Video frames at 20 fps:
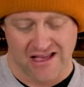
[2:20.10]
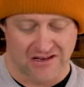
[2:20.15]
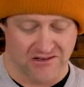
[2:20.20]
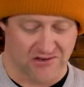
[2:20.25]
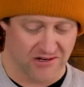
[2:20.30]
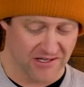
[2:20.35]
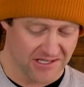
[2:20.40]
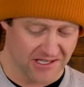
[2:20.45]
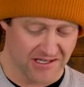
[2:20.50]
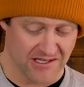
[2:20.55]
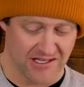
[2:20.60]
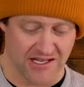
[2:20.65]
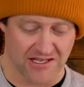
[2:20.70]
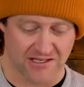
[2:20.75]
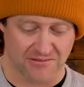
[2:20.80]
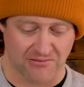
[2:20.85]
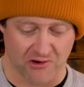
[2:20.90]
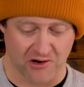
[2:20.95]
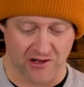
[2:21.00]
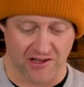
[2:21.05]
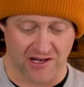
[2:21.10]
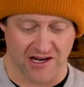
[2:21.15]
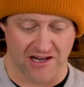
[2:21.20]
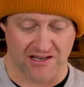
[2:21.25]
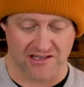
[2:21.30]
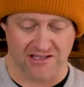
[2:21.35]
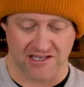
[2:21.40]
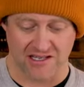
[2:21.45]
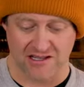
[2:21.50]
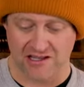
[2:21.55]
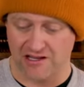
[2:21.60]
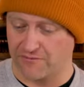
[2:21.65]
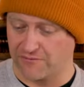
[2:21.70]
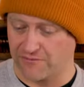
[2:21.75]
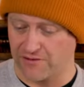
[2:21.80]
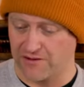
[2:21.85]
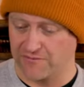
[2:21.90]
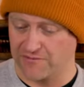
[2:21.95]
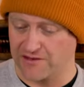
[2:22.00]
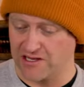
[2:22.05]
Trusted these more than I did the
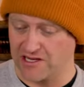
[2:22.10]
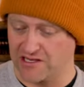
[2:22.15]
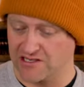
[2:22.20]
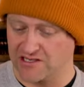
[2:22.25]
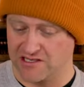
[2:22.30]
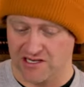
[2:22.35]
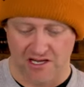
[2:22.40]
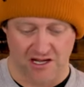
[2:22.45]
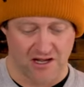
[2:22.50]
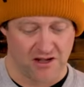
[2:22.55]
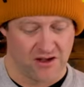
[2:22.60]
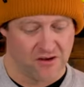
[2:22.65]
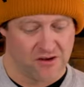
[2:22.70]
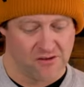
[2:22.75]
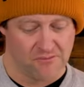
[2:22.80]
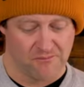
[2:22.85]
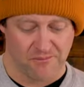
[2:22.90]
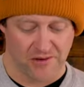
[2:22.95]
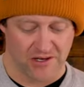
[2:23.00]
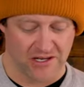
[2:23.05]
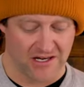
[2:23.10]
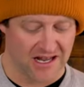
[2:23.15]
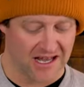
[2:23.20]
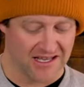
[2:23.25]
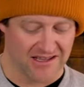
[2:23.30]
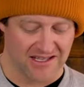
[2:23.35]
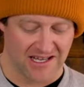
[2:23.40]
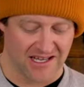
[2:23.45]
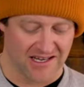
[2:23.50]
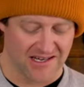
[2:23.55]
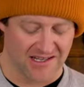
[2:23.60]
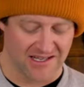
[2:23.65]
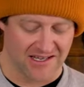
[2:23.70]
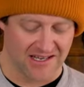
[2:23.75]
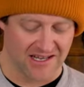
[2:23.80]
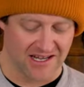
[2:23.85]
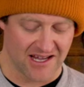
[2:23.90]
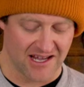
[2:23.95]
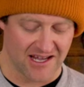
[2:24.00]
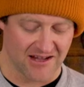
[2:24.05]
50s, but at the end of the
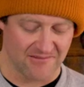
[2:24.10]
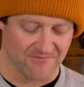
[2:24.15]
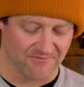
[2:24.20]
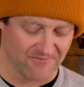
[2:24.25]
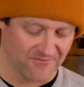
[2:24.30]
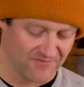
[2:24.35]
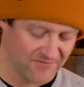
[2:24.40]
day,